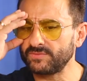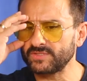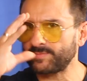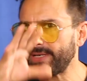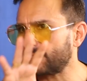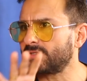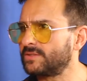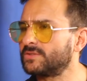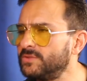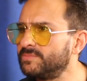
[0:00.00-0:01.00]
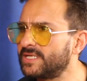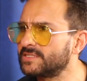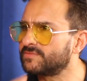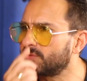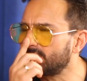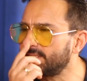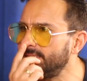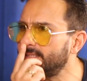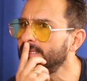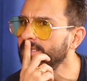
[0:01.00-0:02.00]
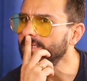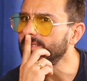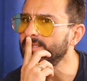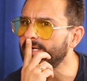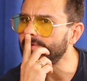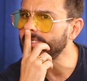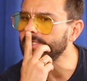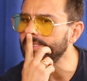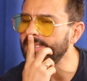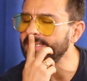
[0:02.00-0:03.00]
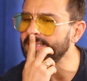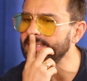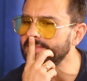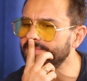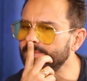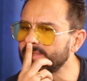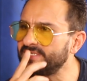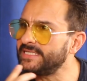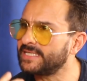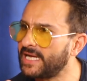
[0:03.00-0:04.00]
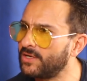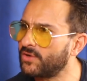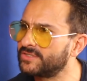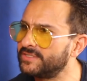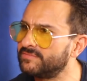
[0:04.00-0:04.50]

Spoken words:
with respect to Imtiaz, of course. I think Love Aajkal and these films are very dialogue